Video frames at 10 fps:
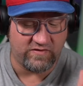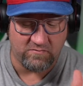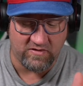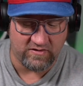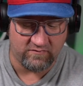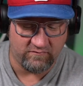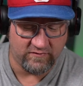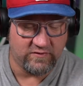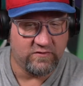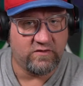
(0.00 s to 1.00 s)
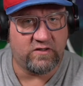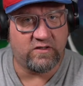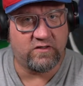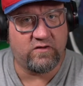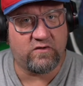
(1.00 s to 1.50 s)
He-Man,
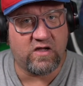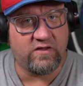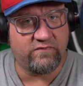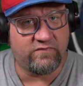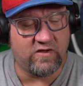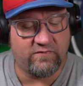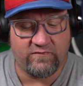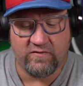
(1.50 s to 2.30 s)
all kinds of stuff.